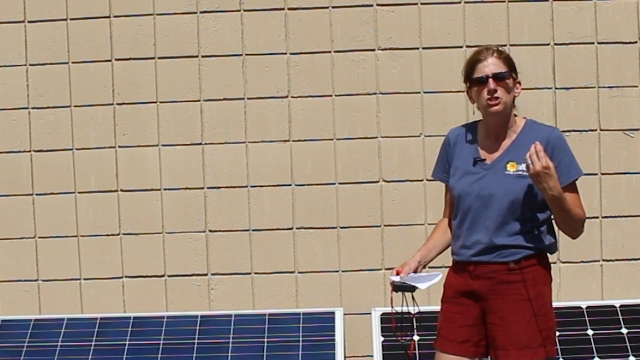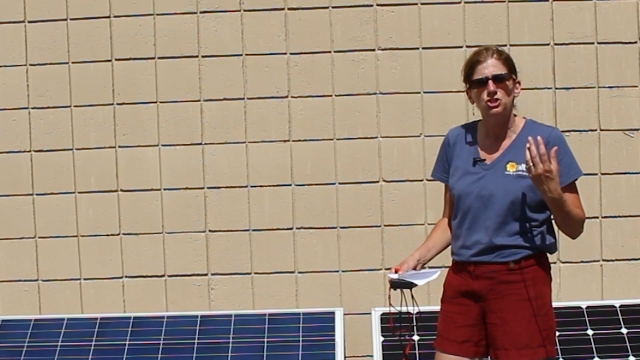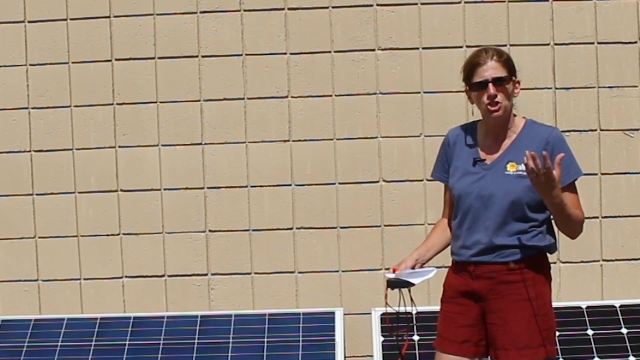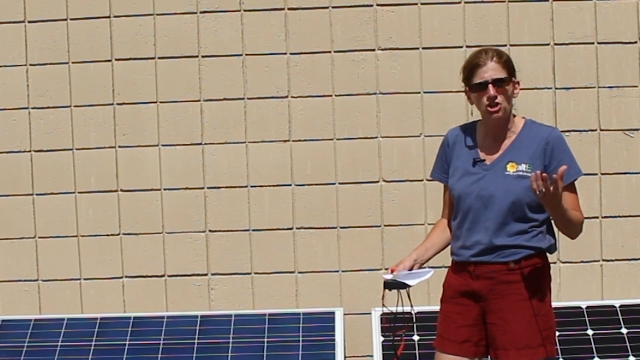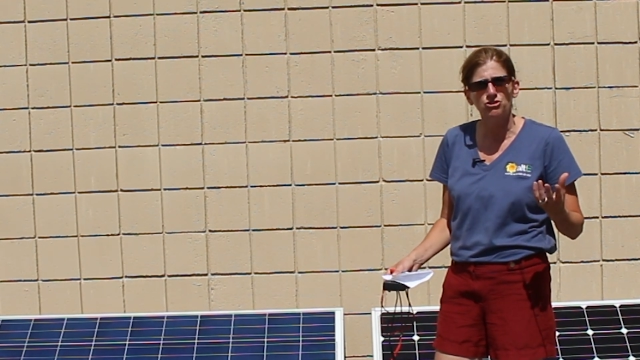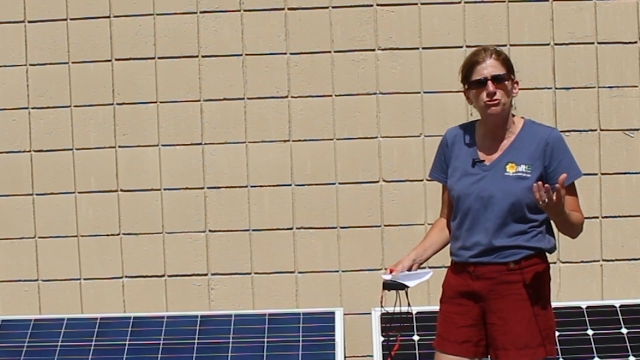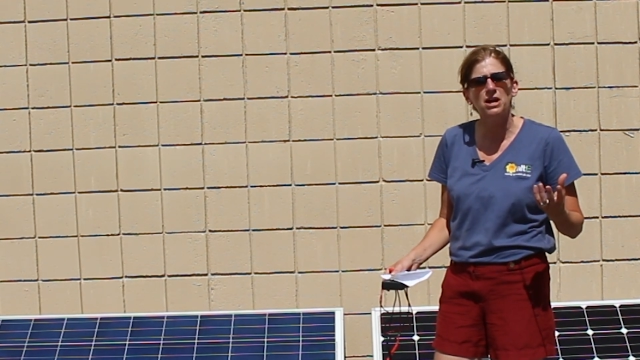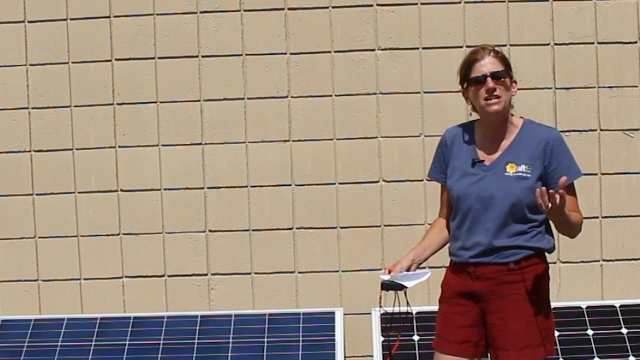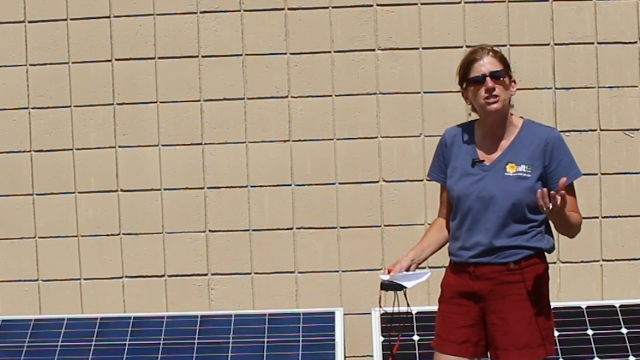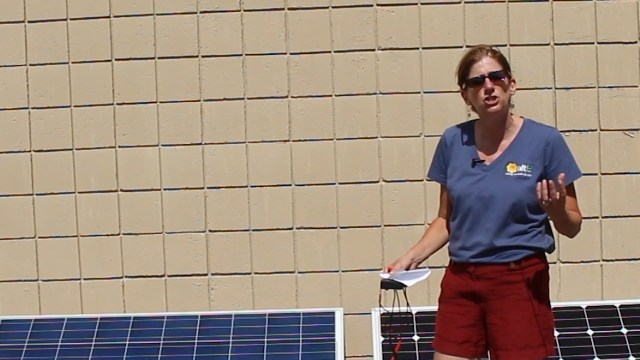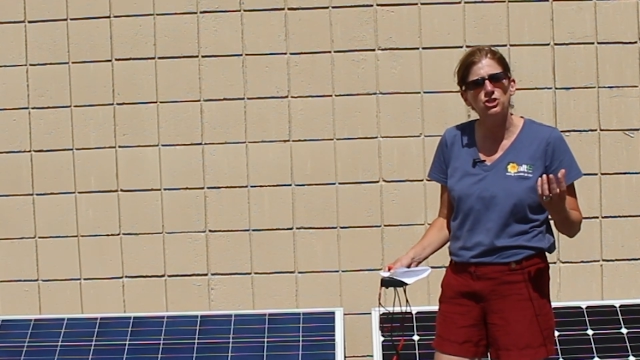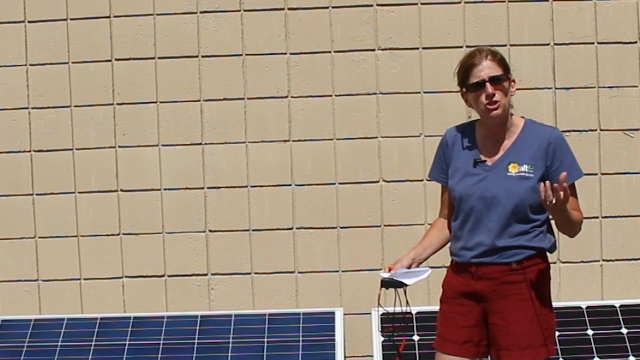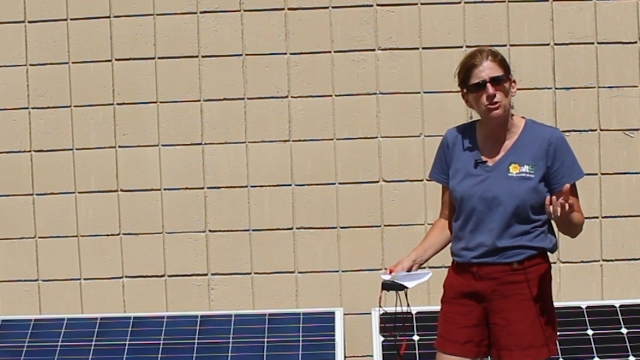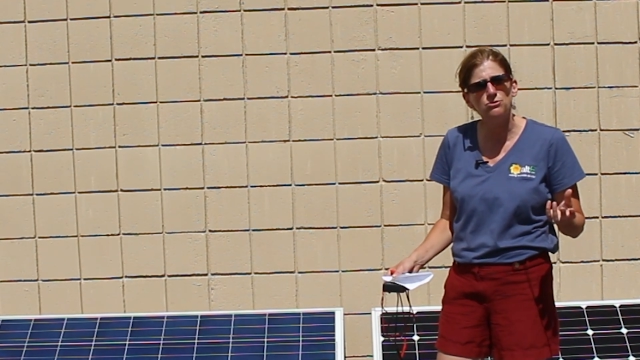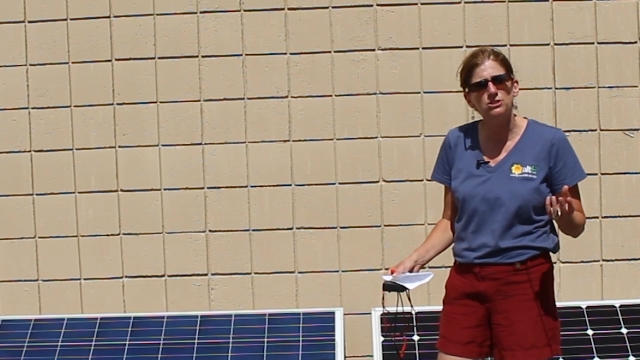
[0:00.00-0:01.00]
trying
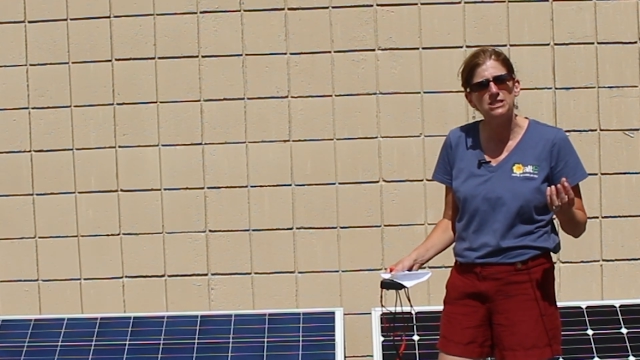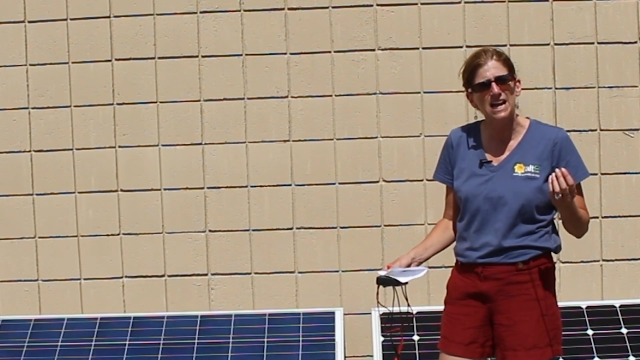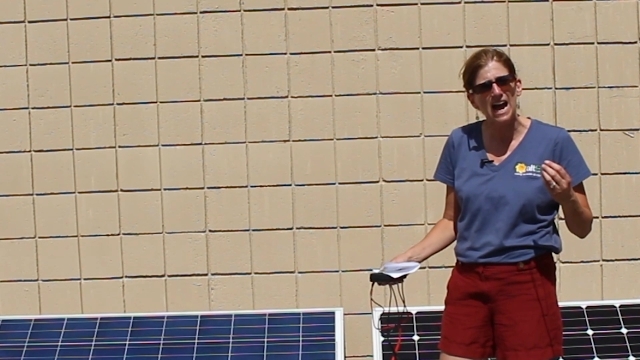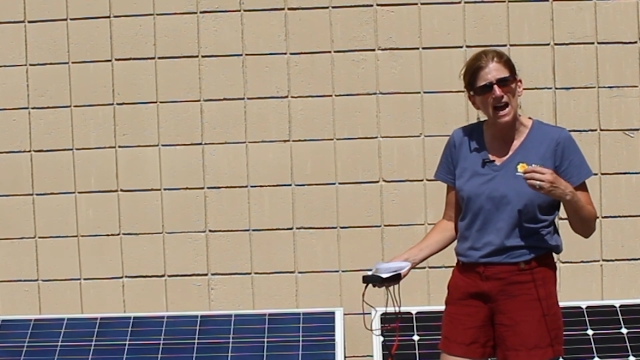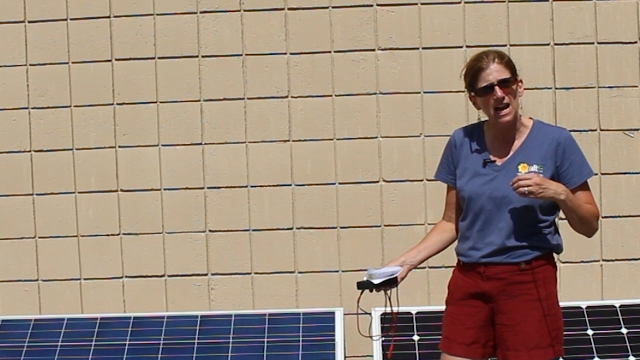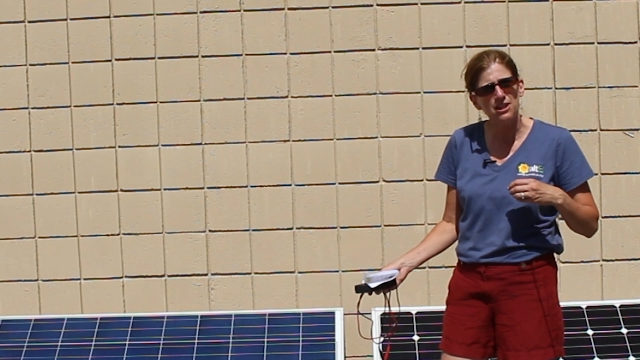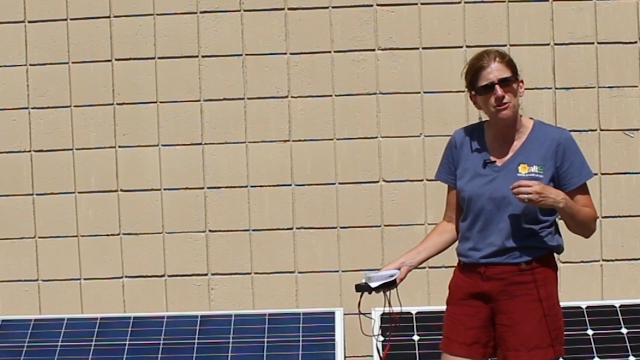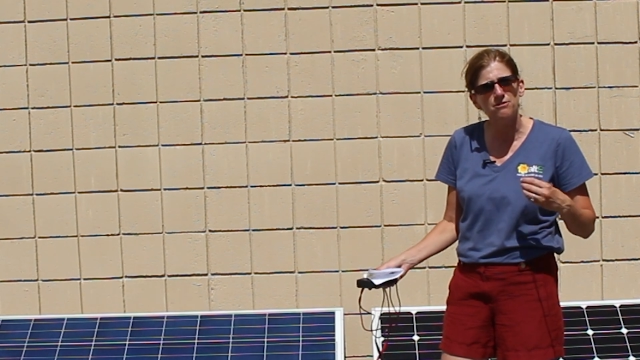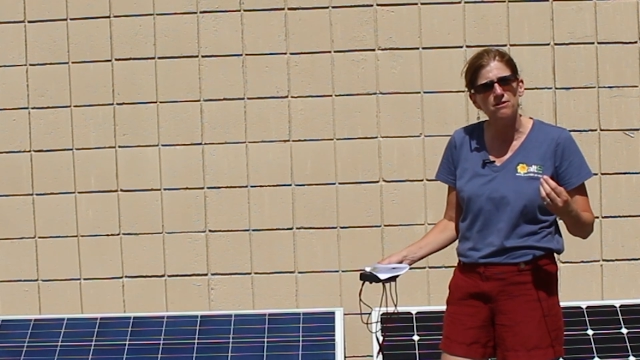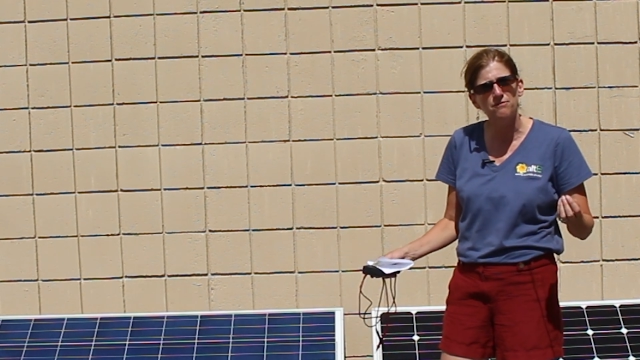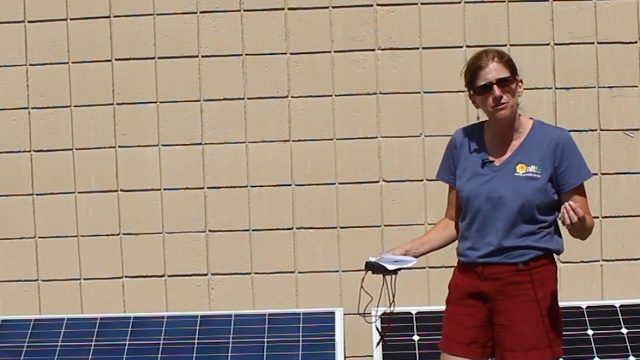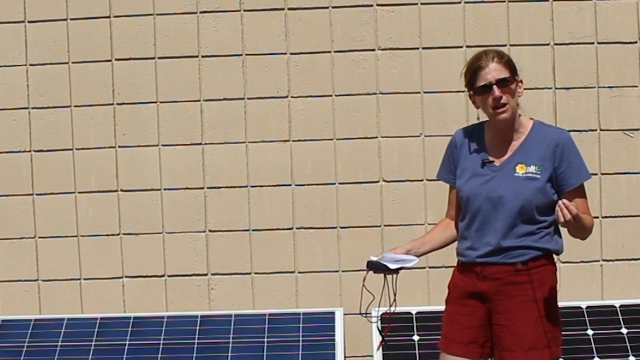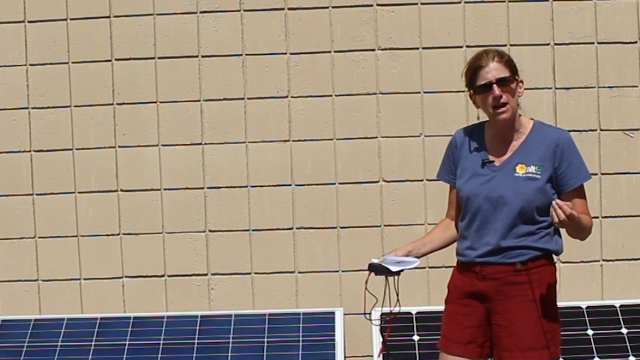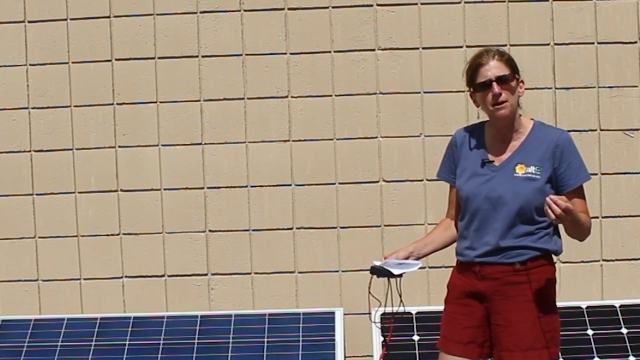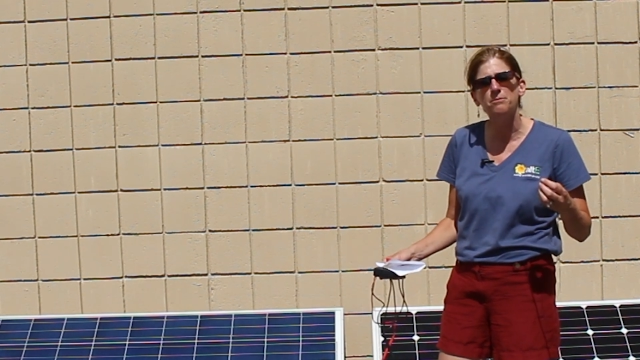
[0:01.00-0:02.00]
to use either
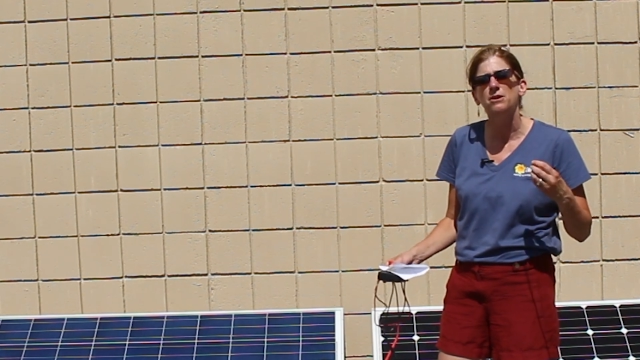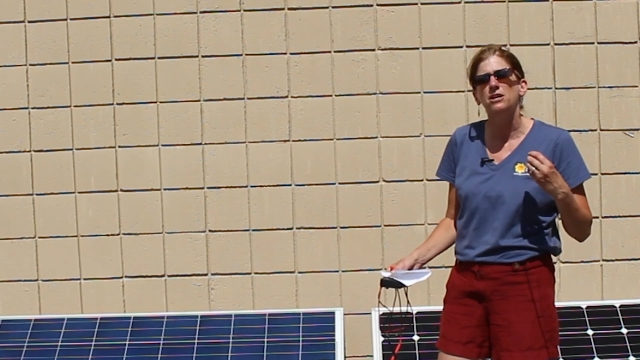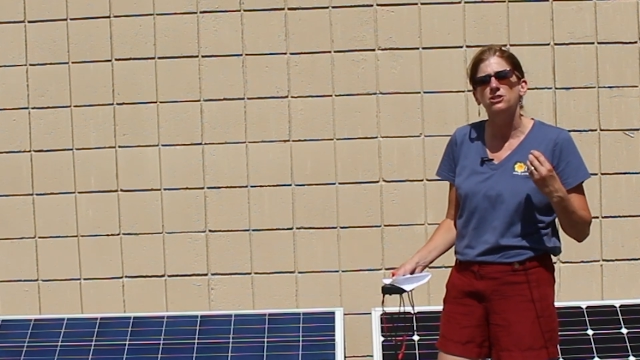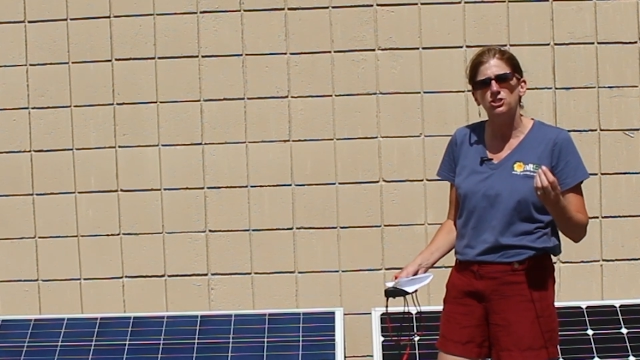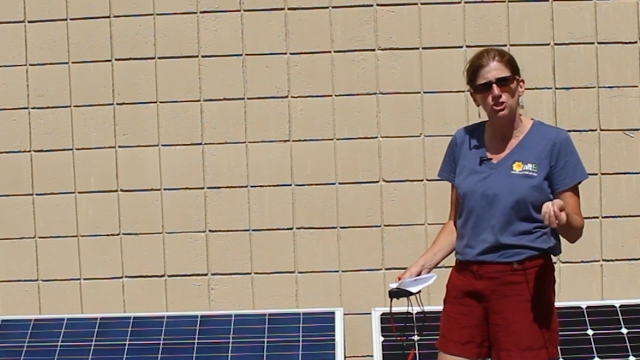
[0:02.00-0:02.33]
of them